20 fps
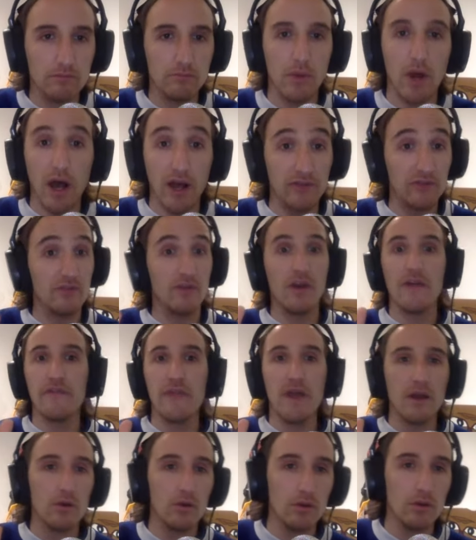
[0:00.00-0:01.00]
Boston got
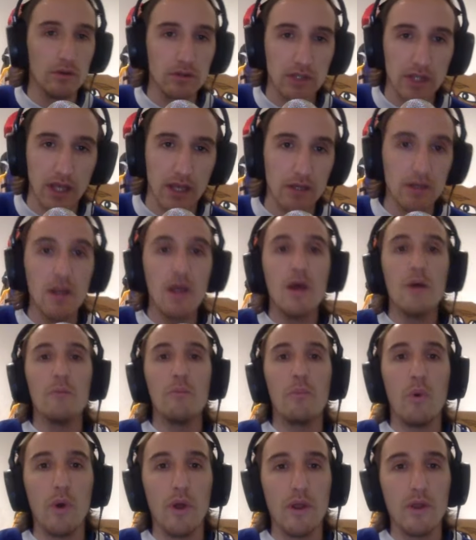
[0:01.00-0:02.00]
that goal at the end.
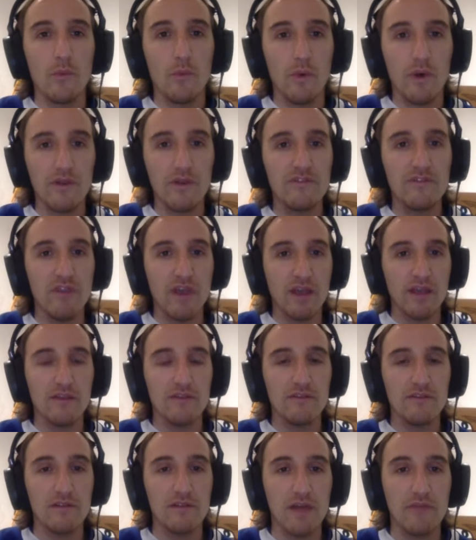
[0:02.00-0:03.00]
0.1
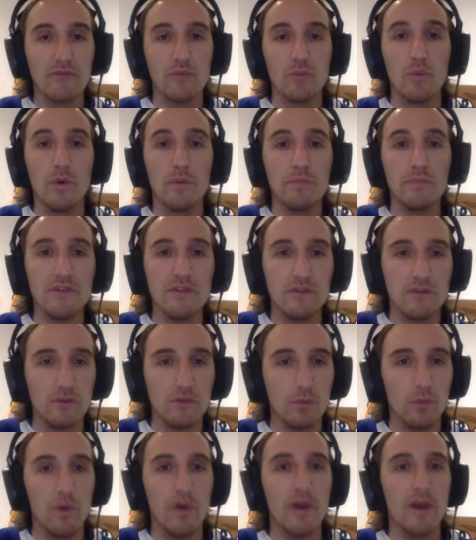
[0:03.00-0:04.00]
seconds left.
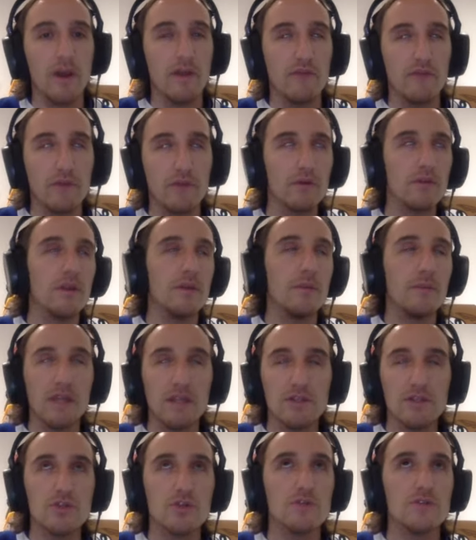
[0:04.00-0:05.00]
Whoop-de-doo, whatever.
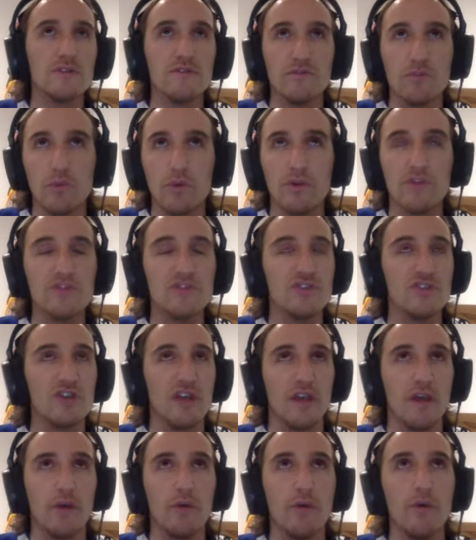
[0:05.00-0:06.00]
Eliminates Joseph Woll's
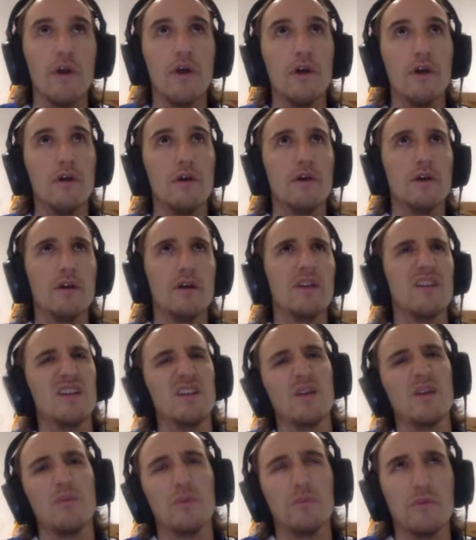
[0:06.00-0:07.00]
shutout. I
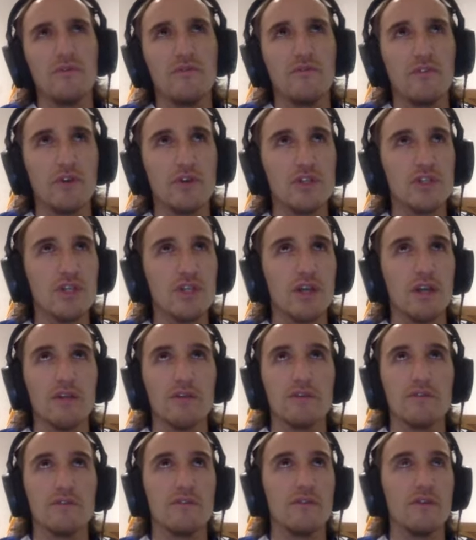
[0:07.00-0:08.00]
think I would have been first
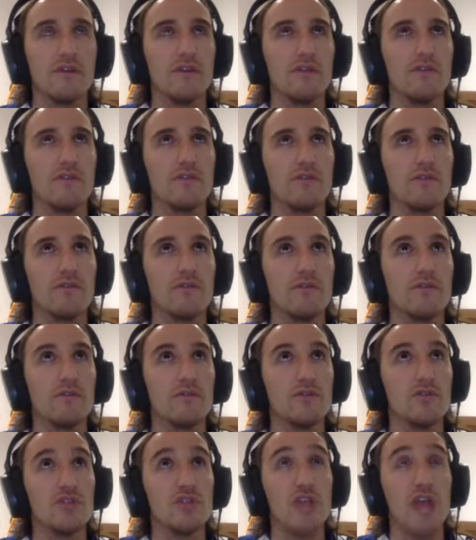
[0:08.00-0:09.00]
shutout
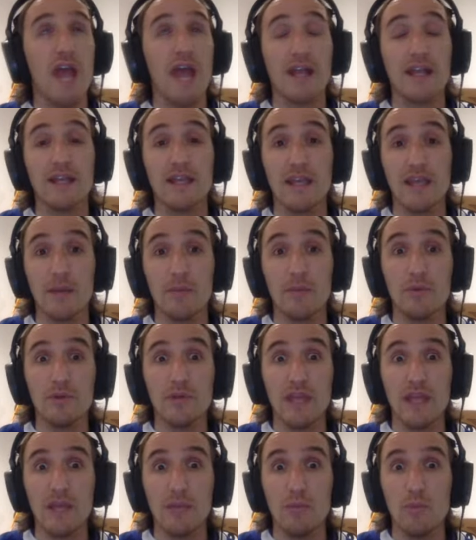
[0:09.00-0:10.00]
since Jack
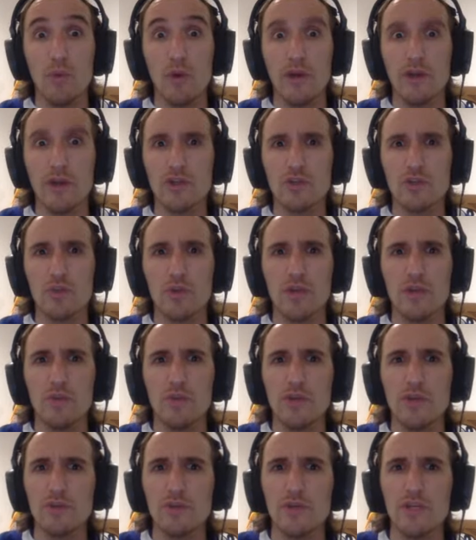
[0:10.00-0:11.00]
Campbell Game 1,
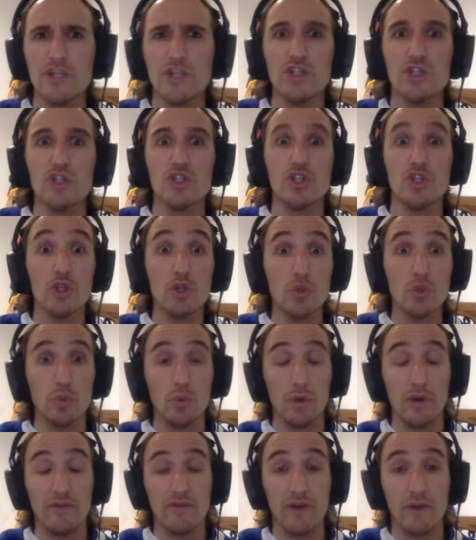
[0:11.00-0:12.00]

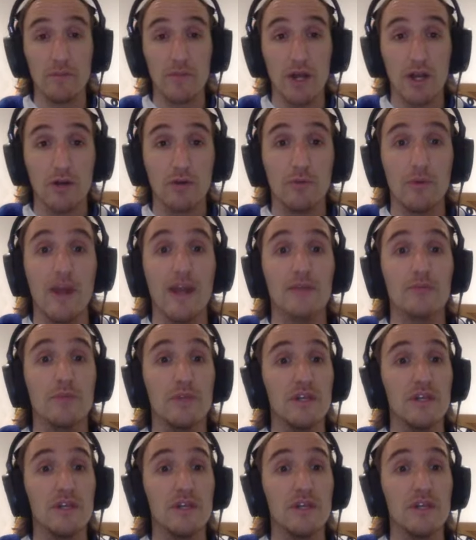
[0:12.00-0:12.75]
21-22, if I'm not correct.